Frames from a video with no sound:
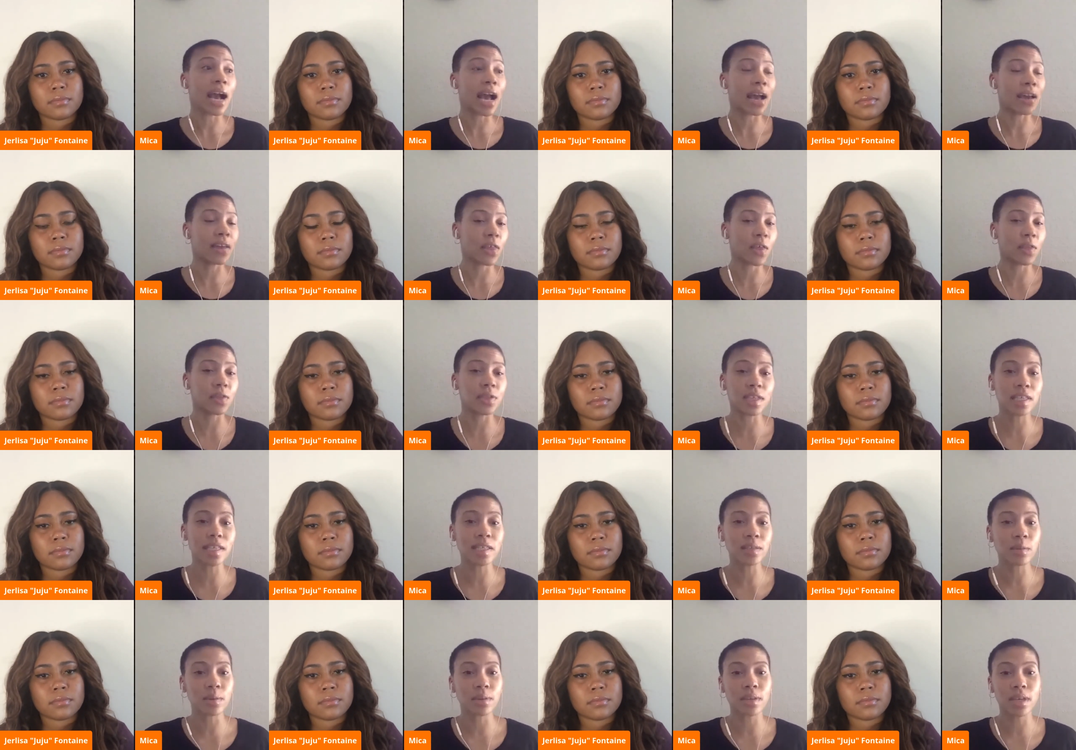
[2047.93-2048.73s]
Speaker 1: I thought
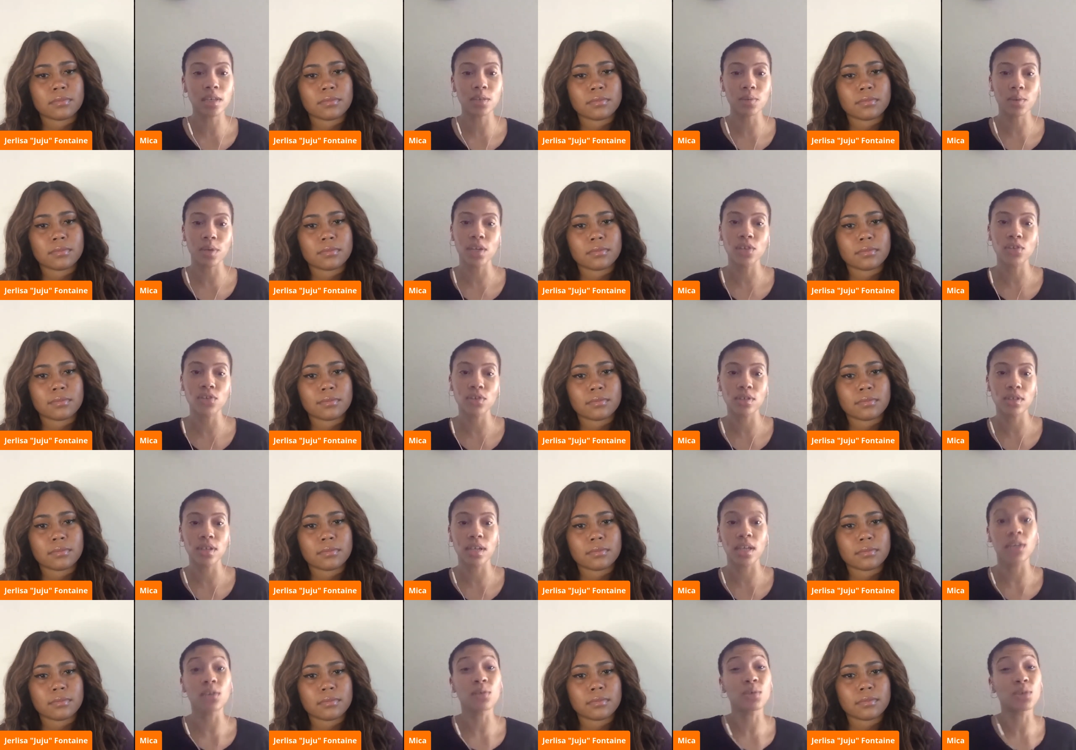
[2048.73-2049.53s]
these three things were
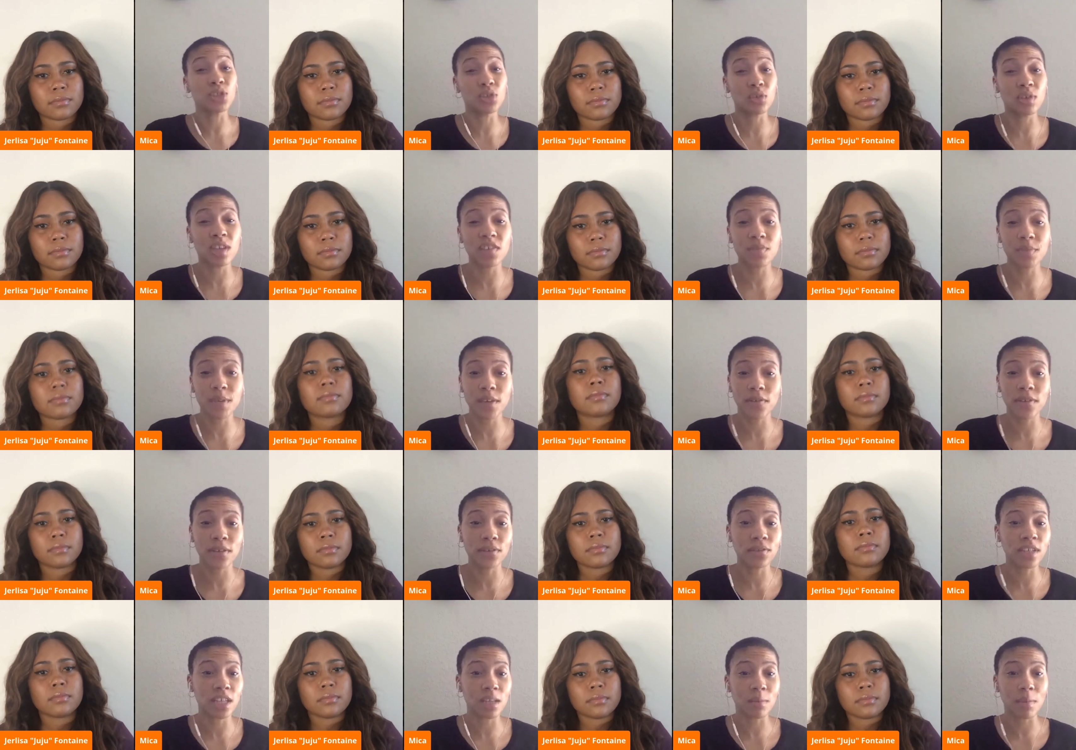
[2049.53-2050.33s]
interesting. Would you give me
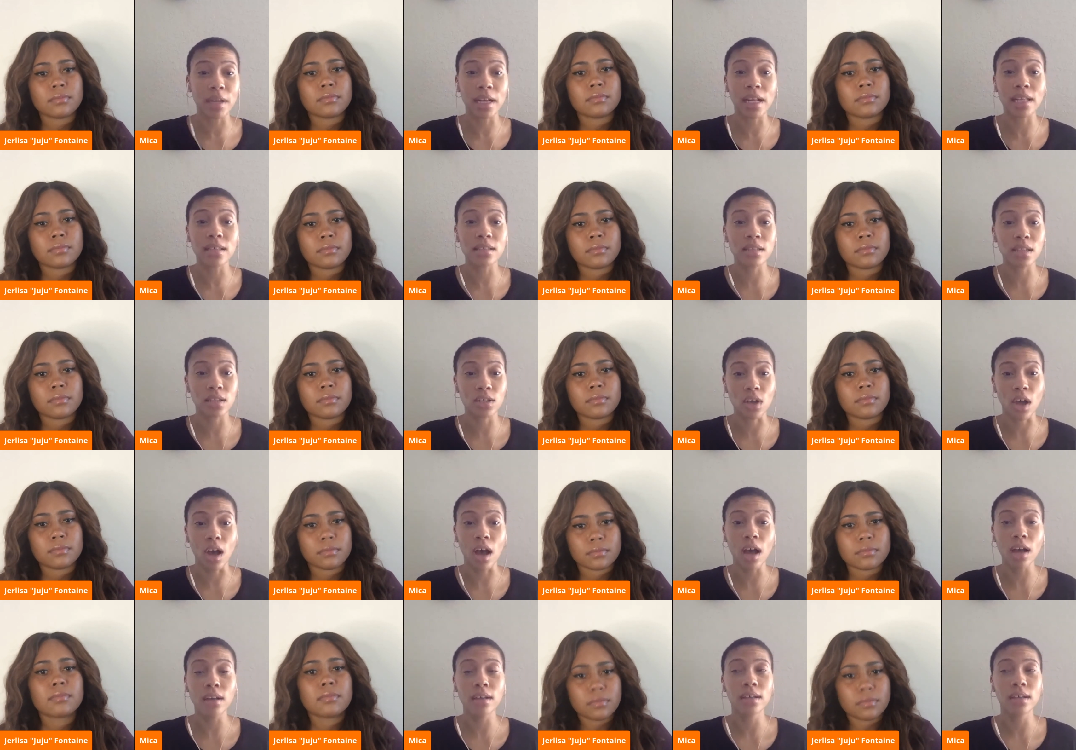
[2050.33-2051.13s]
15 minutes to
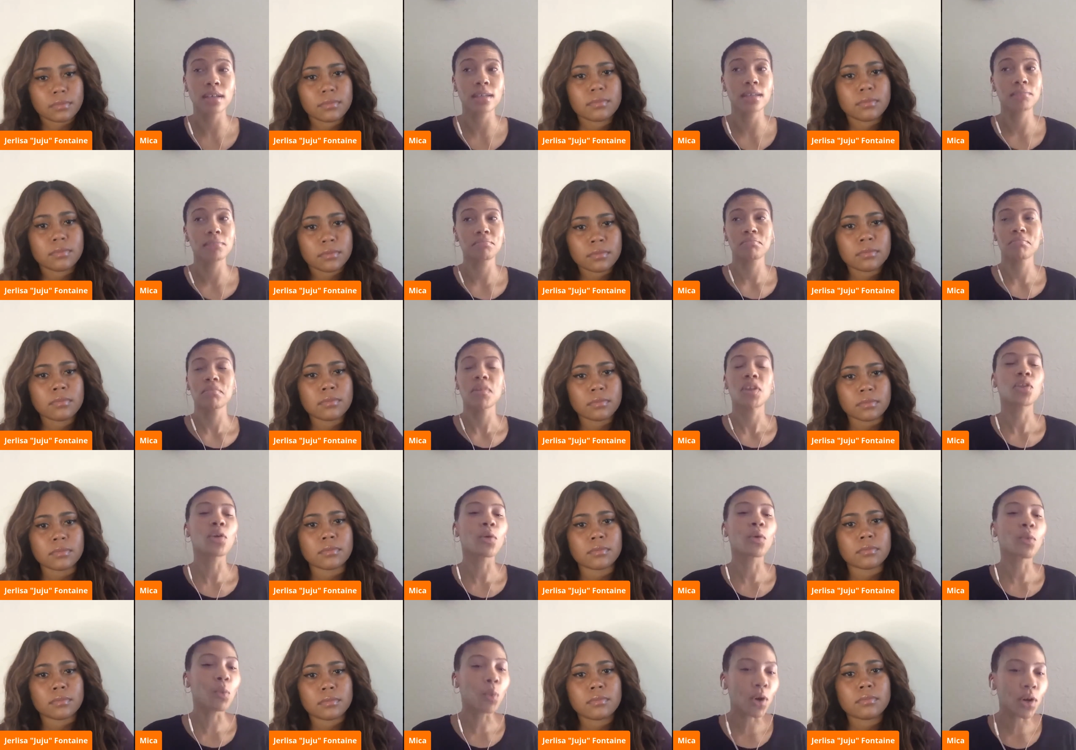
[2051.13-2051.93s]
talk?
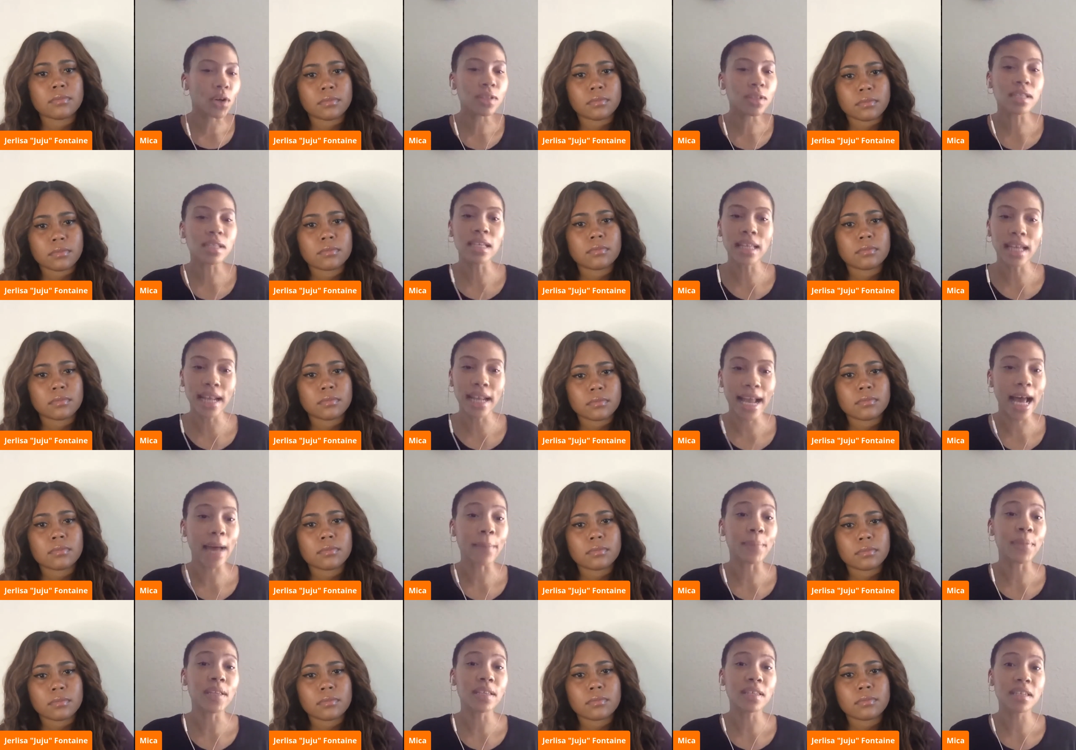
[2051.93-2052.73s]
Mm-hmm. The worst thing that
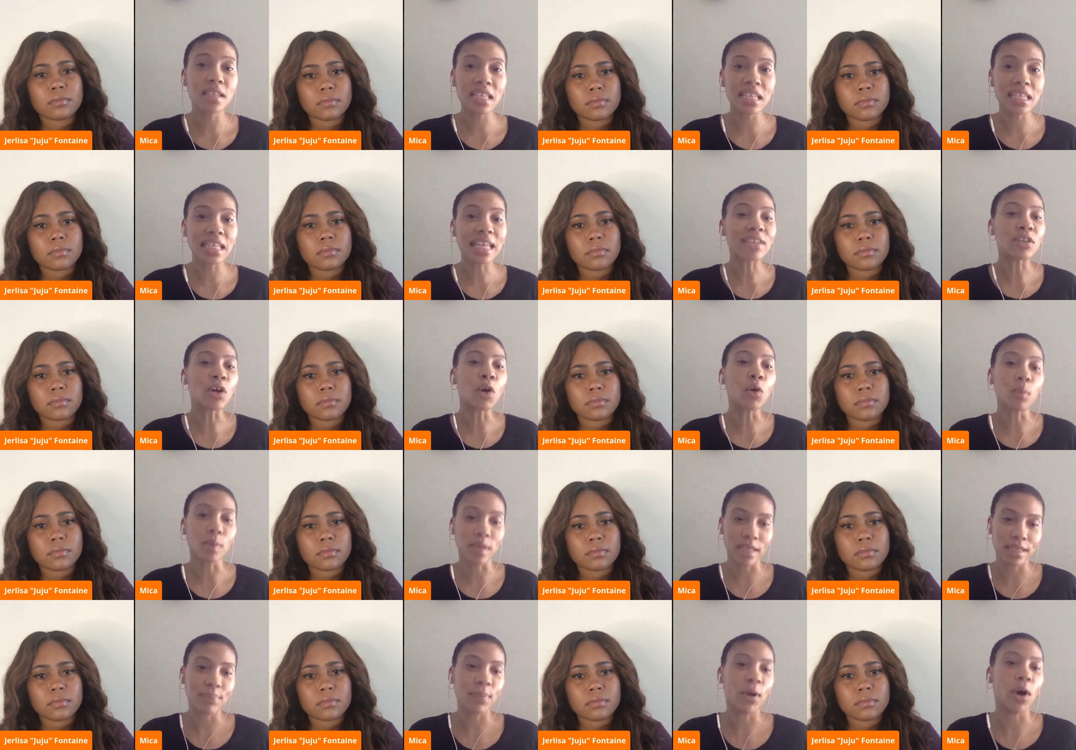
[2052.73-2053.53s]
happens is they
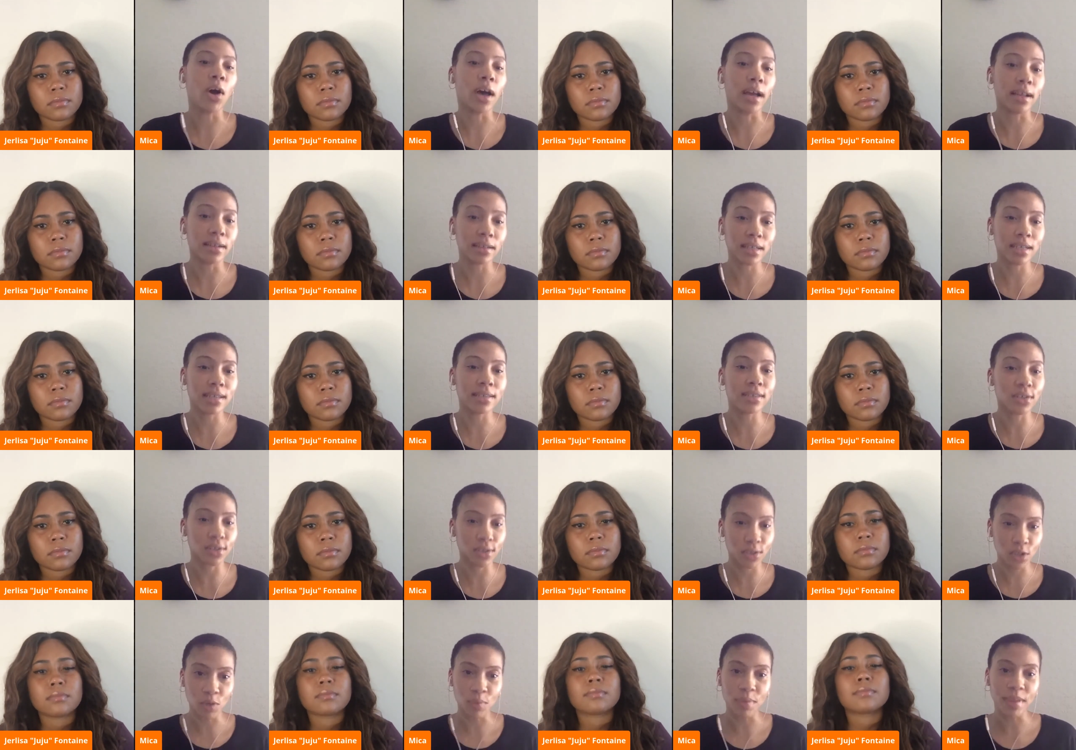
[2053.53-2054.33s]
don't respond because
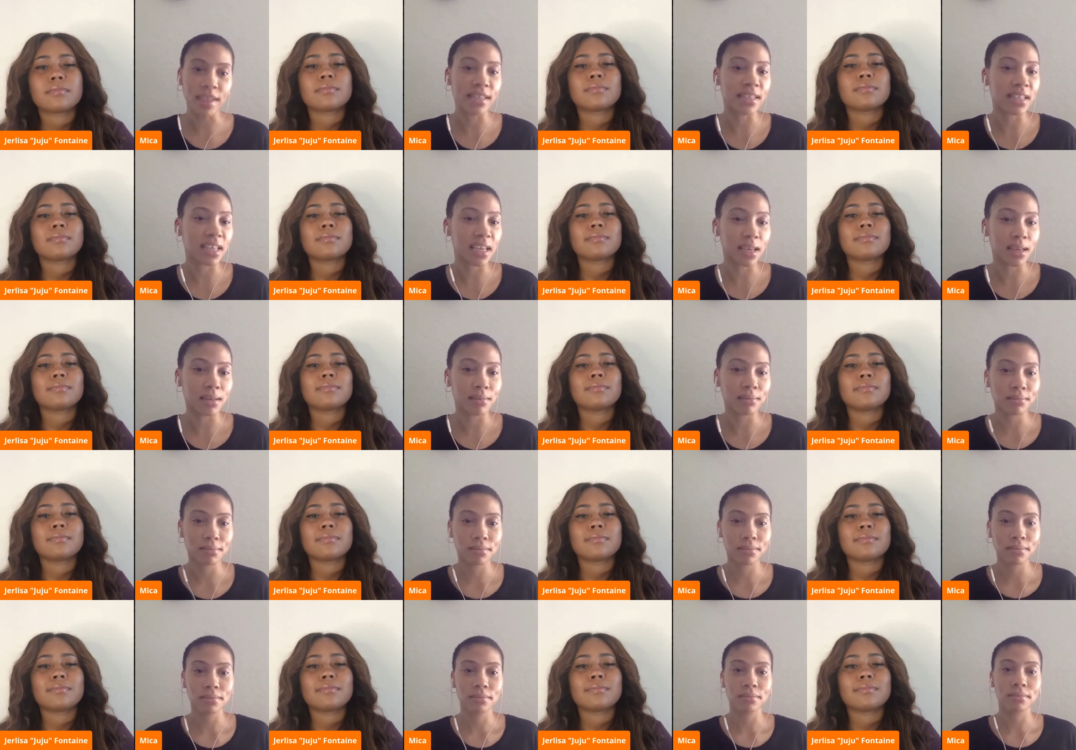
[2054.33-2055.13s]
they're so busy.
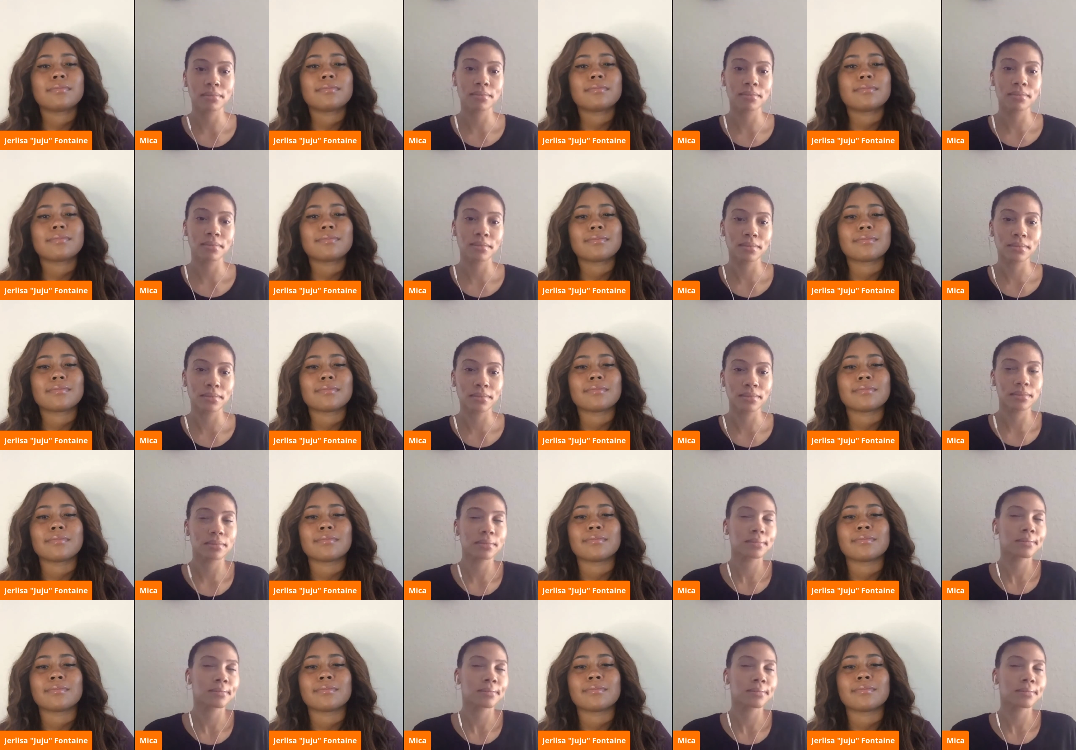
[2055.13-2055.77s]
Mm-hmm.